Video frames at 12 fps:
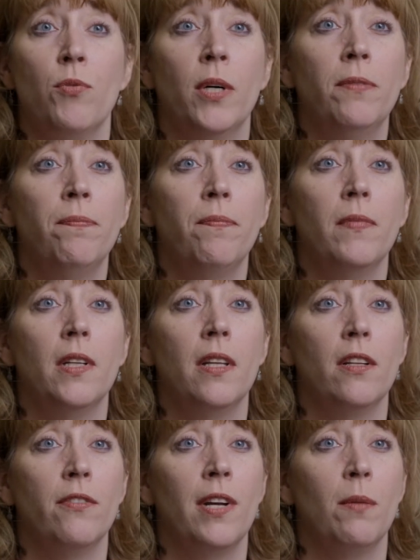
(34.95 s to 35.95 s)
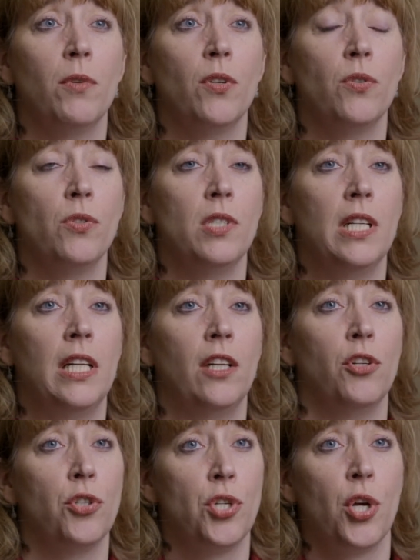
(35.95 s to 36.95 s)
one in their family who's
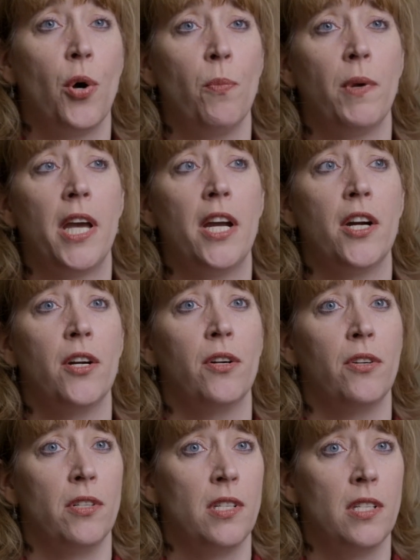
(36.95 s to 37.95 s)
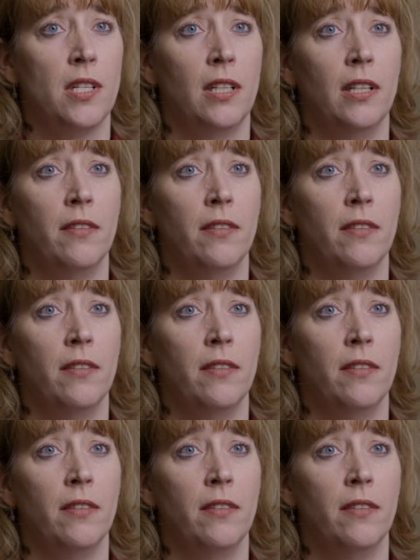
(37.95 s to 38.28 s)
needing nursing home care or assisted